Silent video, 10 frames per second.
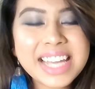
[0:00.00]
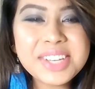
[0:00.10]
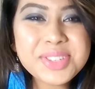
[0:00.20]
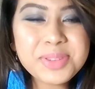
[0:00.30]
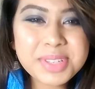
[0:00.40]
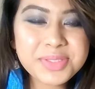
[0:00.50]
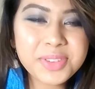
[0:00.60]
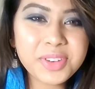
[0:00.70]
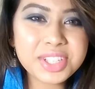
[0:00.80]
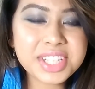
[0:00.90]
Thank you so much
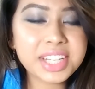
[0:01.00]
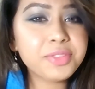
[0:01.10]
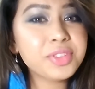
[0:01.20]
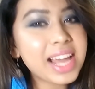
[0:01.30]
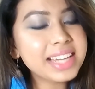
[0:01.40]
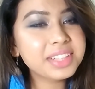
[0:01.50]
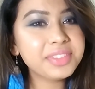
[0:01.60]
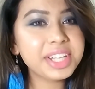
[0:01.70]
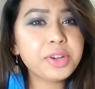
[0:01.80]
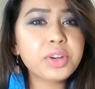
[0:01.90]
for watching. If you like
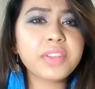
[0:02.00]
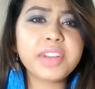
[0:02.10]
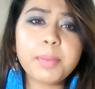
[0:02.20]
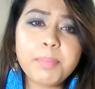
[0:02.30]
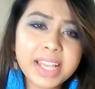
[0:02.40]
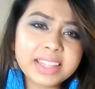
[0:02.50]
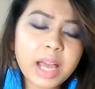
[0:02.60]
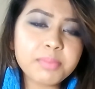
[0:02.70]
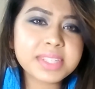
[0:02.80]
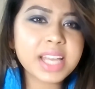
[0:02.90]
the video, give it a big
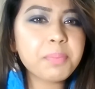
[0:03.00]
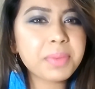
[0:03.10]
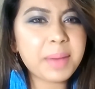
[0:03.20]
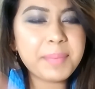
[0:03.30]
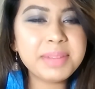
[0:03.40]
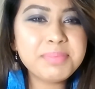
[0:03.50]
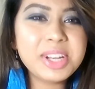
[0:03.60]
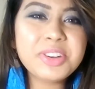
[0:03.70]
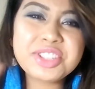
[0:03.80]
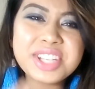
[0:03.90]
thumbs up, comment
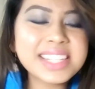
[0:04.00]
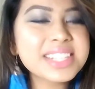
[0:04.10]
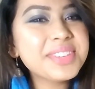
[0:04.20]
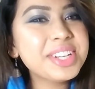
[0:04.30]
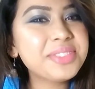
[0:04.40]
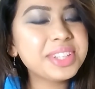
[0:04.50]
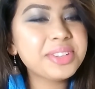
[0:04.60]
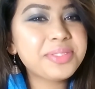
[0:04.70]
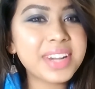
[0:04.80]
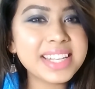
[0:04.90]
below, share this video
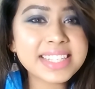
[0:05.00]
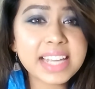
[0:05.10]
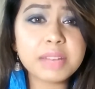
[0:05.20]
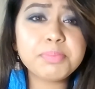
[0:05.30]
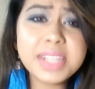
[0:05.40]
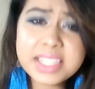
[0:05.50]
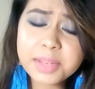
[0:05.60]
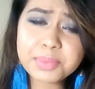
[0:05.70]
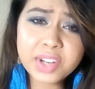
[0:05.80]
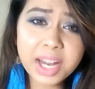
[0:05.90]
with your friends, and please
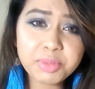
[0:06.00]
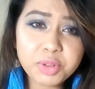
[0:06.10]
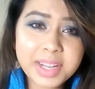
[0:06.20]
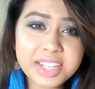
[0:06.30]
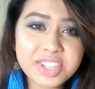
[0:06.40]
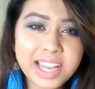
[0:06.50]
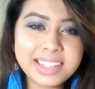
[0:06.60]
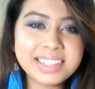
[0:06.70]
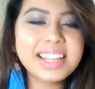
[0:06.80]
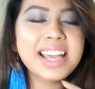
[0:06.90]
subscribe to my
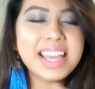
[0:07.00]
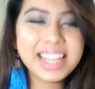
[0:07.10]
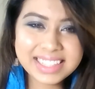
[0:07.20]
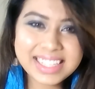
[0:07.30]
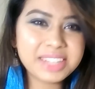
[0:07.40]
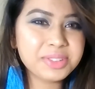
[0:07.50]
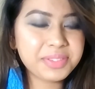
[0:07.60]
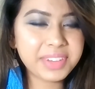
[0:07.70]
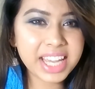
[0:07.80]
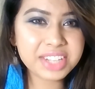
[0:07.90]
channel. Hit that
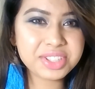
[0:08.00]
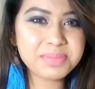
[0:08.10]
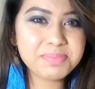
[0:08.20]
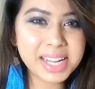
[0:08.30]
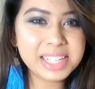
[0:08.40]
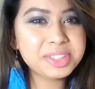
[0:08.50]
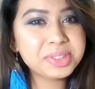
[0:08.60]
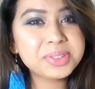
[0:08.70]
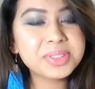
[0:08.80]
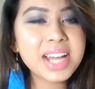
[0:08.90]
notification bell
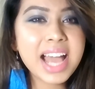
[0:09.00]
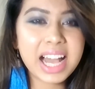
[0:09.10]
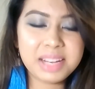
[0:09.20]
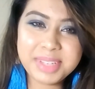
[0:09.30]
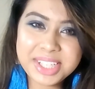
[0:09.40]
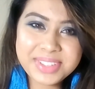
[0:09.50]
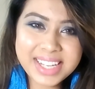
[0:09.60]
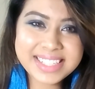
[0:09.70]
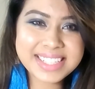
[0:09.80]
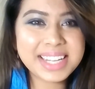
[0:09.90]
too. I'll meet you
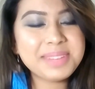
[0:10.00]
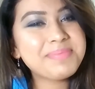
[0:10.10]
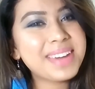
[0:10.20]
next time.